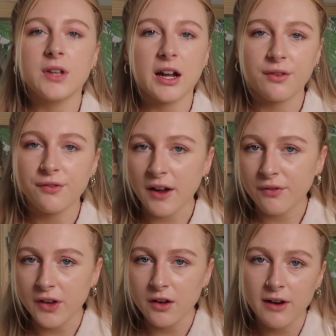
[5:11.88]
kind of
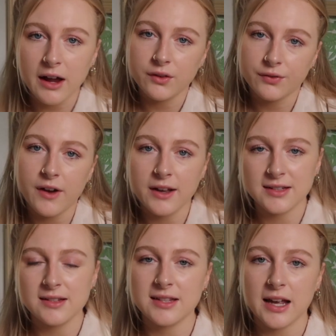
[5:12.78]
faffing around
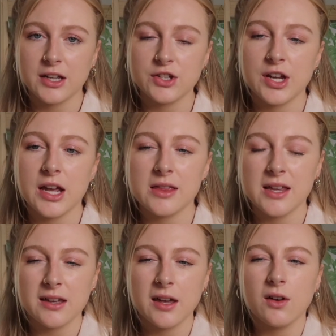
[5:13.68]
first and second year and
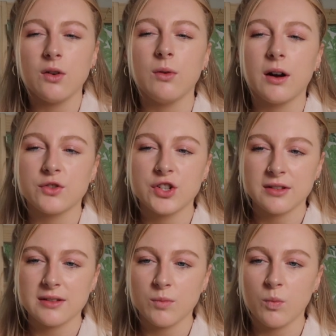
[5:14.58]
thinking, oh, I'll
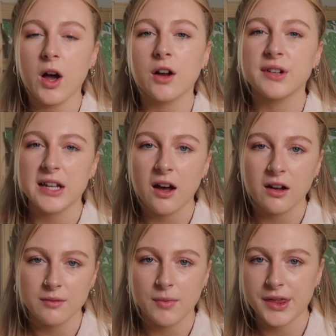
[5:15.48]
just work really
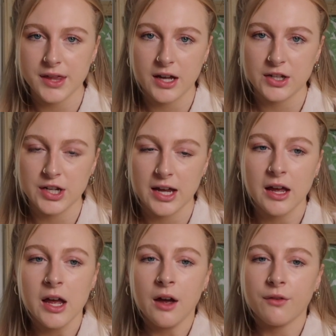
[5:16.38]
hard in my third
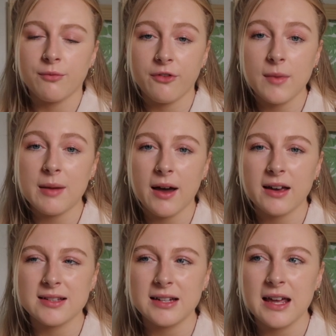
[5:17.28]
year. For me
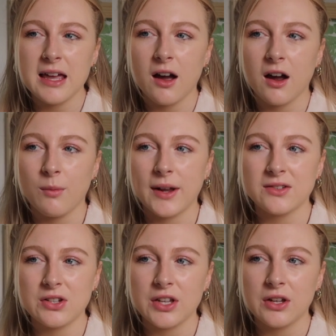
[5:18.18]
personally, I
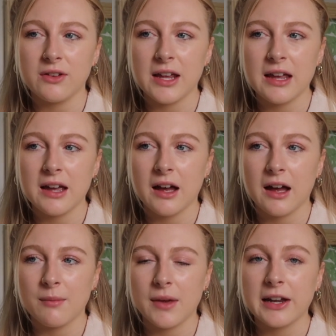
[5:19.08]
went to uni
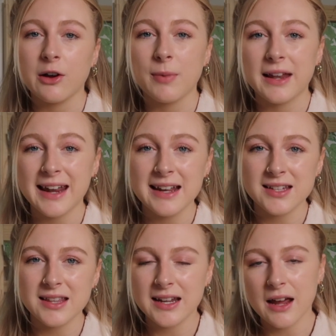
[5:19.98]
a little bit
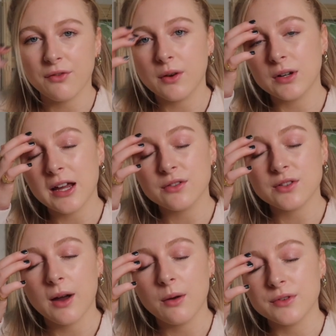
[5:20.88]
later than everyone
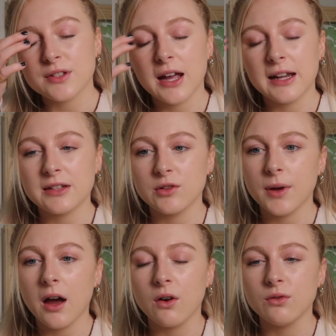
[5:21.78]
else, so I was a little
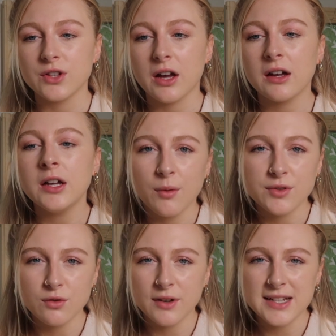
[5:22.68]
bit older. I
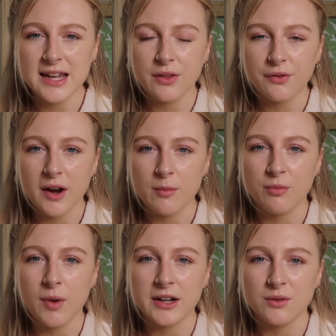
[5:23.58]
was already in the frame
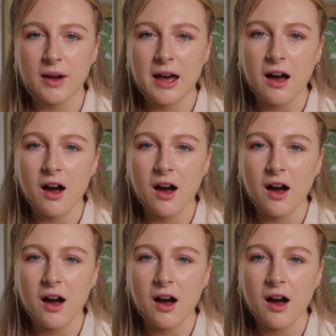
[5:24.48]
of mind where